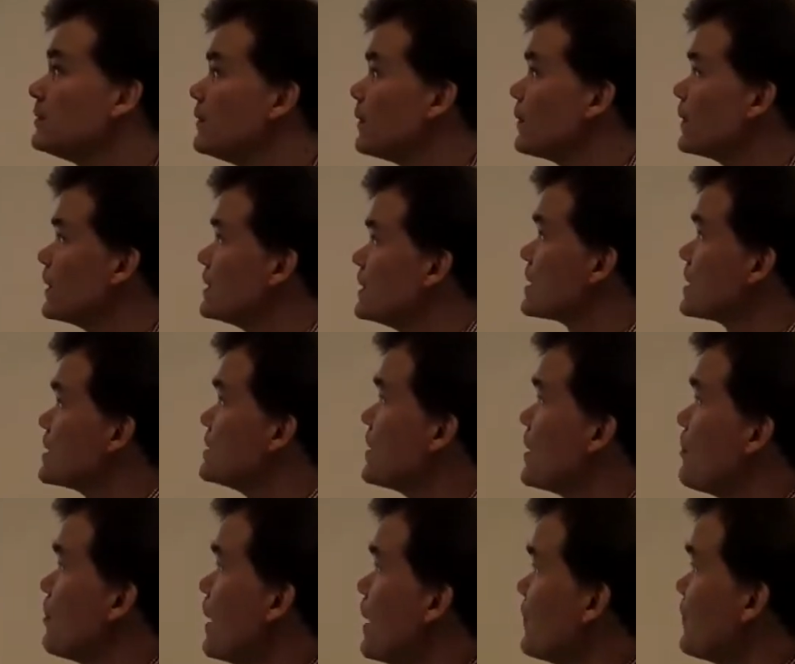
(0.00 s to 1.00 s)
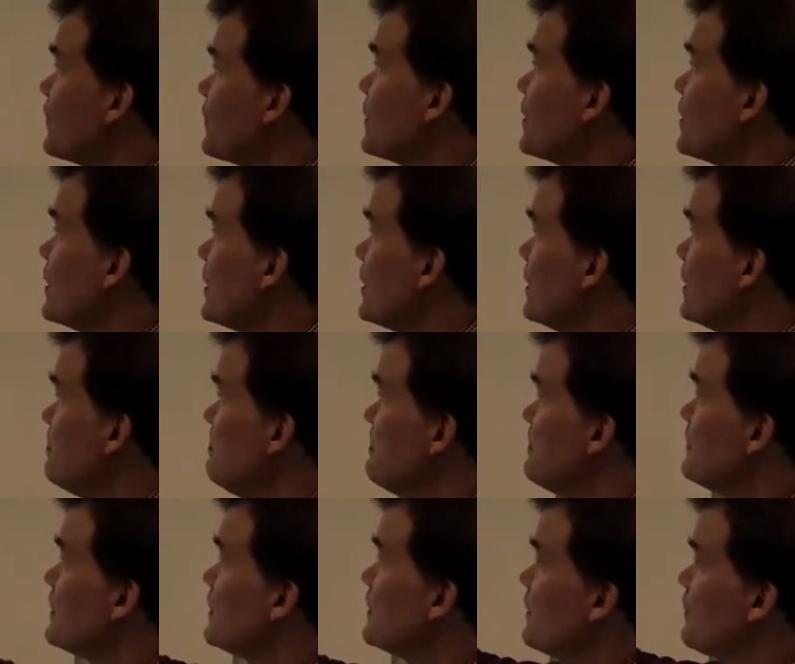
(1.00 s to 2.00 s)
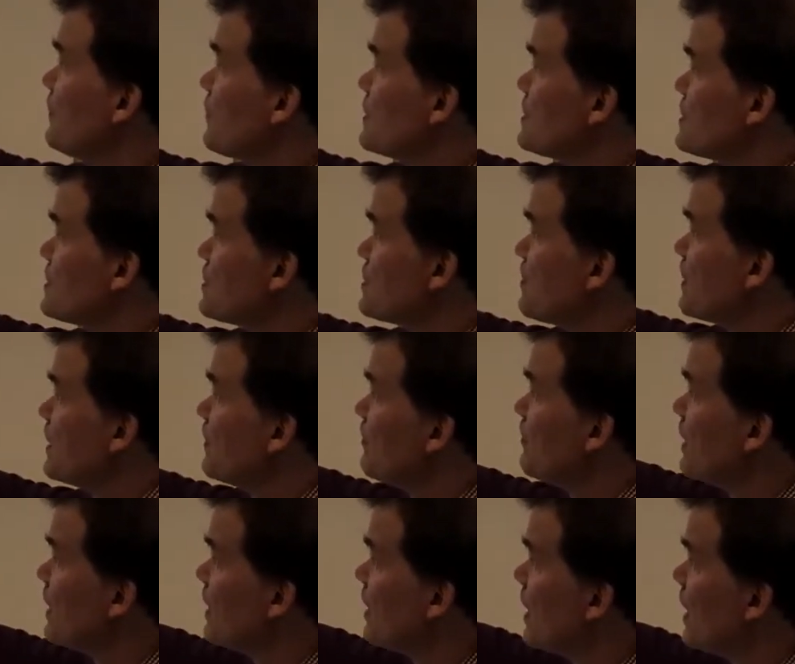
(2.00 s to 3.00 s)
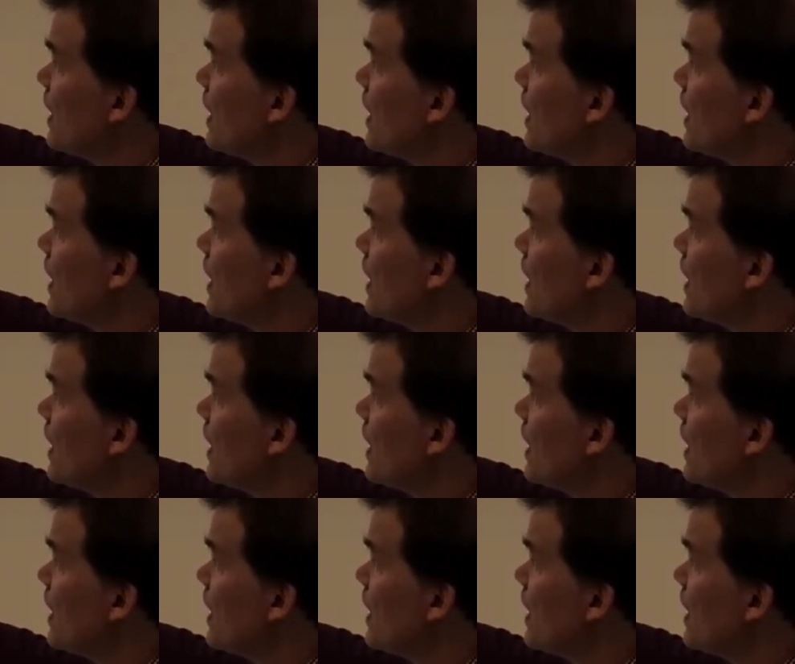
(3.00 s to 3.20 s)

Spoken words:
We were discussing about differences between